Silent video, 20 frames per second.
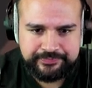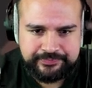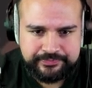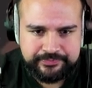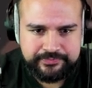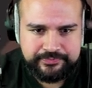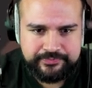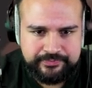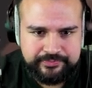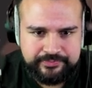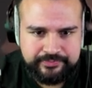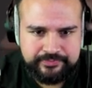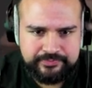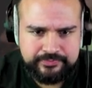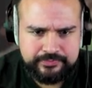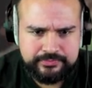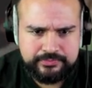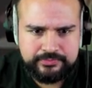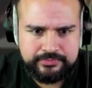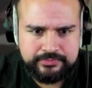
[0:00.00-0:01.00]

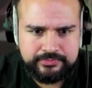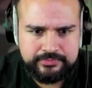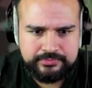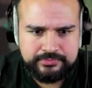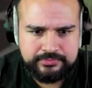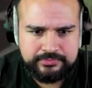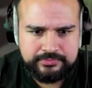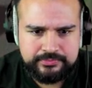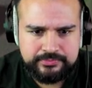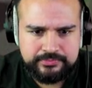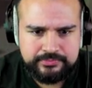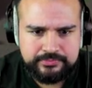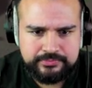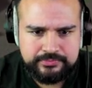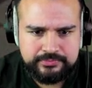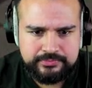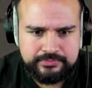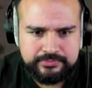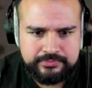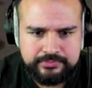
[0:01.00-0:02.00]

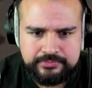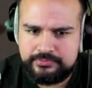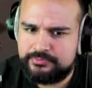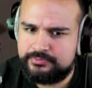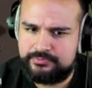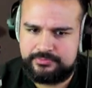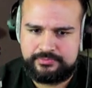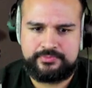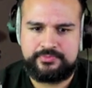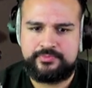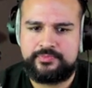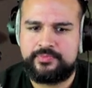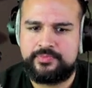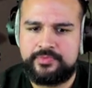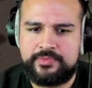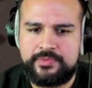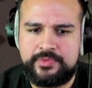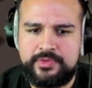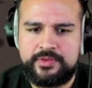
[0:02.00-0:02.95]
Nobody speaks.